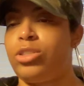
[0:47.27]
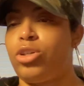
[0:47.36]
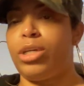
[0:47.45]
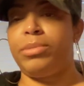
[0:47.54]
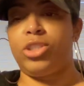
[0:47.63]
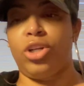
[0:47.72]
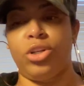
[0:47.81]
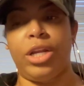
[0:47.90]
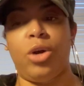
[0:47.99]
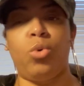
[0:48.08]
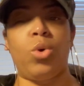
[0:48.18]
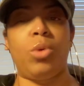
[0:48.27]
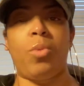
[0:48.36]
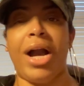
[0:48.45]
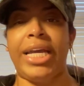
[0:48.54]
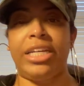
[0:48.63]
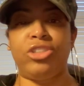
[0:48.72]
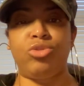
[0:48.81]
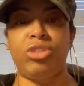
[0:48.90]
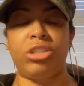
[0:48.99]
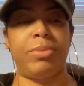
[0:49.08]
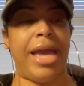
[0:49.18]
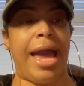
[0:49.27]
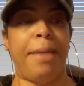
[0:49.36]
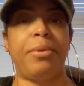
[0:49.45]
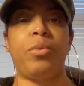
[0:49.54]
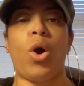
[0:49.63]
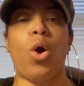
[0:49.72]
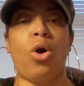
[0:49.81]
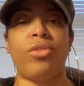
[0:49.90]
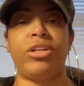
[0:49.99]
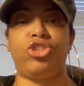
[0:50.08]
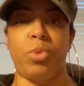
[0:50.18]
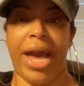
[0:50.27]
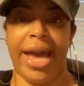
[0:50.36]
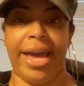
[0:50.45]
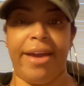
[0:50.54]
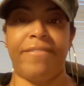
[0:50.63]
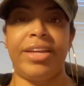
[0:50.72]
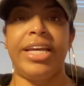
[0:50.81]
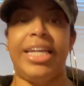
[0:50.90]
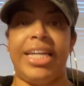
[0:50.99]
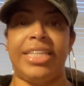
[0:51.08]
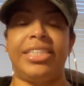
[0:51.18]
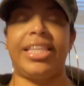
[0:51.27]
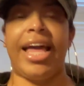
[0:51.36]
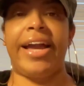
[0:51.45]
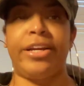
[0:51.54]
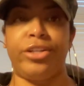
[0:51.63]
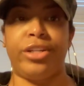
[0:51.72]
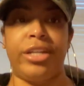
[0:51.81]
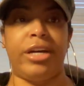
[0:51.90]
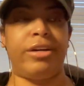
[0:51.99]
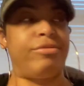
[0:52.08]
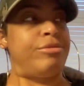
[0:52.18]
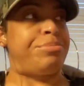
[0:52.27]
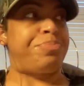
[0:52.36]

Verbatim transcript: Don't get me started on that. Or why can't you just be happy with all that you have? Isn't that good enough?